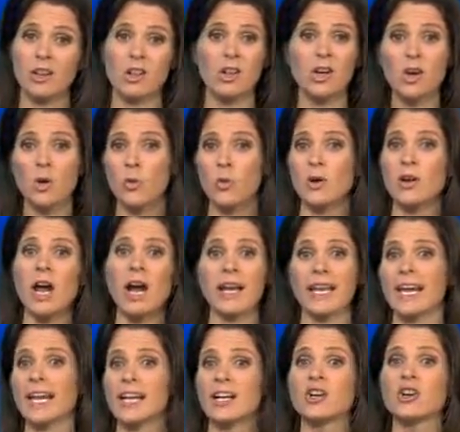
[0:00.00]
look, we're not
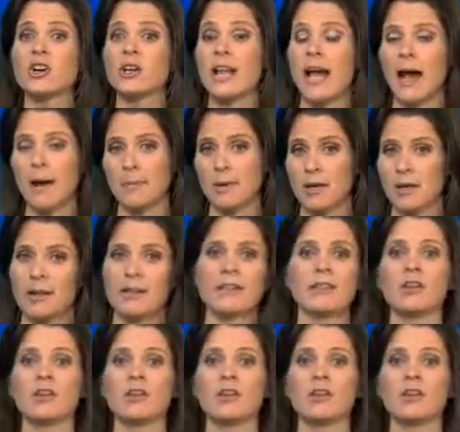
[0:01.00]
getting good applicants.